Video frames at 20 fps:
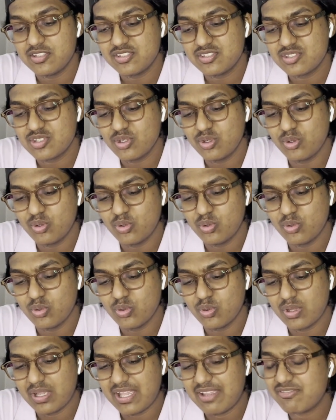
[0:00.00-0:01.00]
so
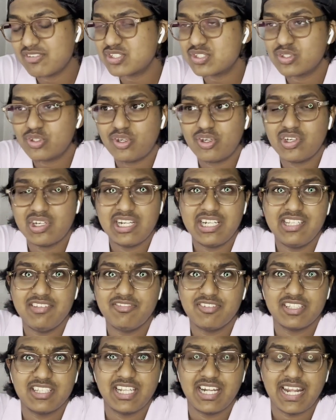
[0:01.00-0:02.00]
I was not ready
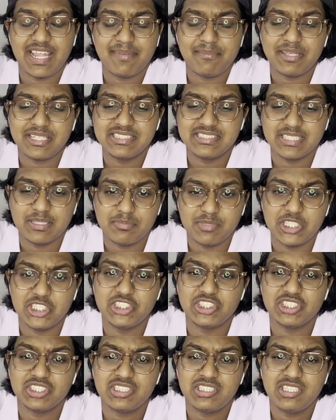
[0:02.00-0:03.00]
for the lab
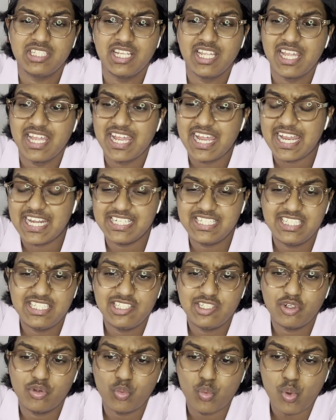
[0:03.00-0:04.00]
examination. I didn't
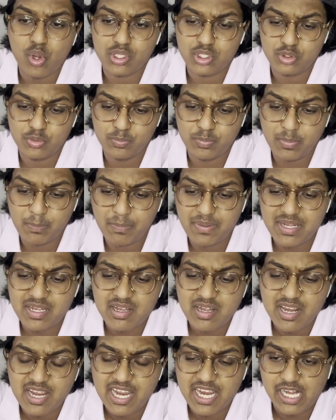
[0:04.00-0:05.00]
know what to prepare,
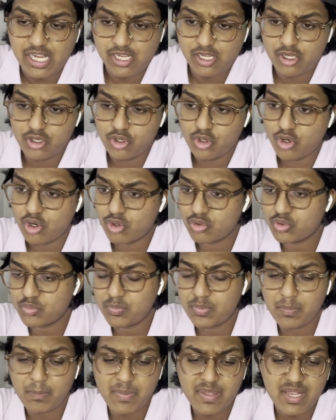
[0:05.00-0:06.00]
I didn't know how to
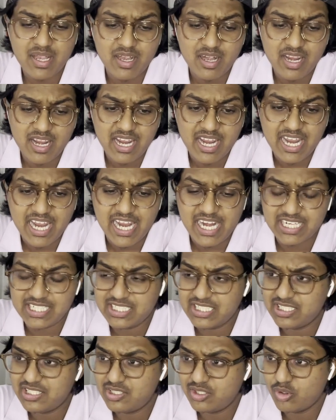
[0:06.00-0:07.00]
prepare, I
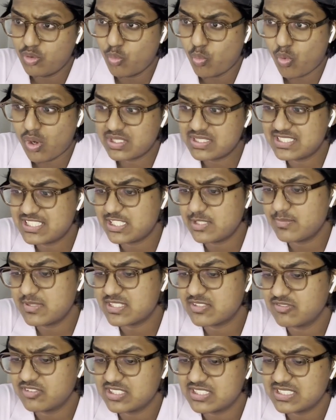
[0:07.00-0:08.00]
didn't know what syllabus
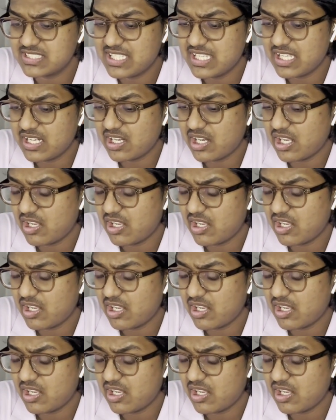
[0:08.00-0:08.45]
was there,